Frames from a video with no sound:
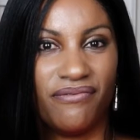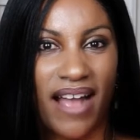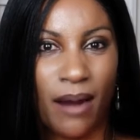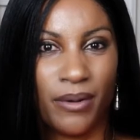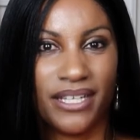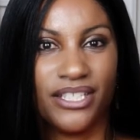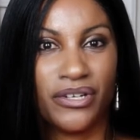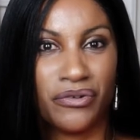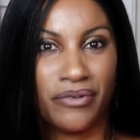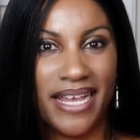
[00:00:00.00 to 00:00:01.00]
fabric to
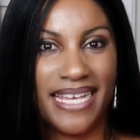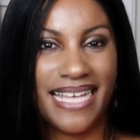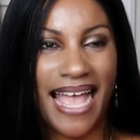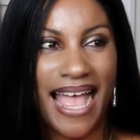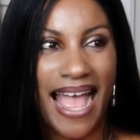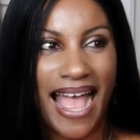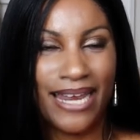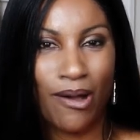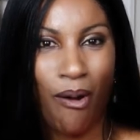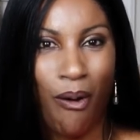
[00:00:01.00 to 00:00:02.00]
create
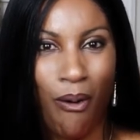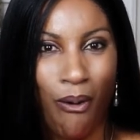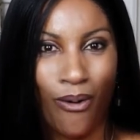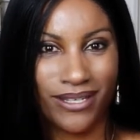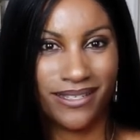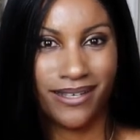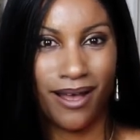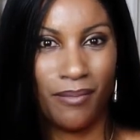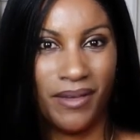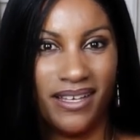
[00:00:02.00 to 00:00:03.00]
an
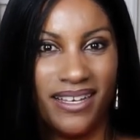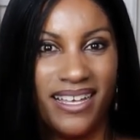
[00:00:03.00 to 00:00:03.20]
awesome